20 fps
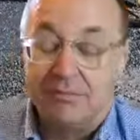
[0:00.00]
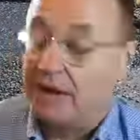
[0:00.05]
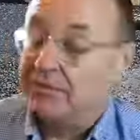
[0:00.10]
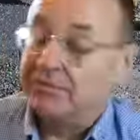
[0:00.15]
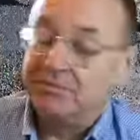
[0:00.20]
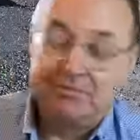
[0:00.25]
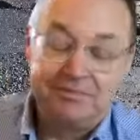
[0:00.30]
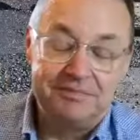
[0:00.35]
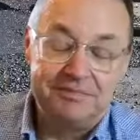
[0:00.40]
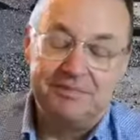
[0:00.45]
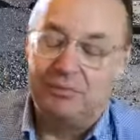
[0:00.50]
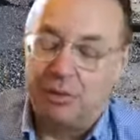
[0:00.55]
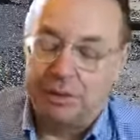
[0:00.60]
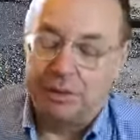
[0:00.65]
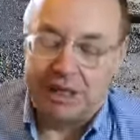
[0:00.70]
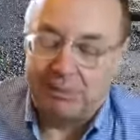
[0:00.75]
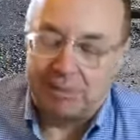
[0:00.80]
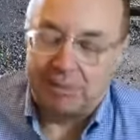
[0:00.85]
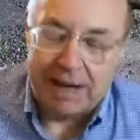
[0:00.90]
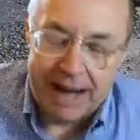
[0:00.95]
Well,
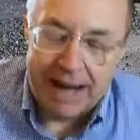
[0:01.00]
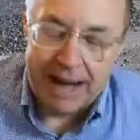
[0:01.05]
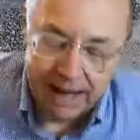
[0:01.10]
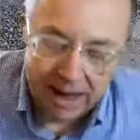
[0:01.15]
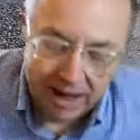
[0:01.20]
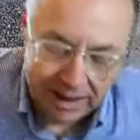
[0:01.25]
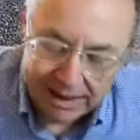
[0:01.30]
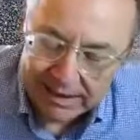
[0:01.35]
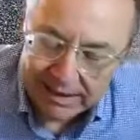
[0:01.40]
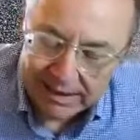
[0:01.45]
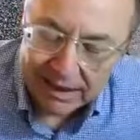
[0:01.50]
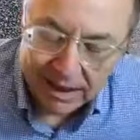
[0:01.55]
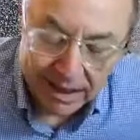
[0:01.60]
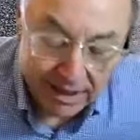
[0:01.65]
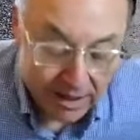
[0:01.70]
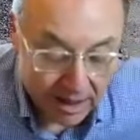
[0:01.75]
we'll keep an eye on it.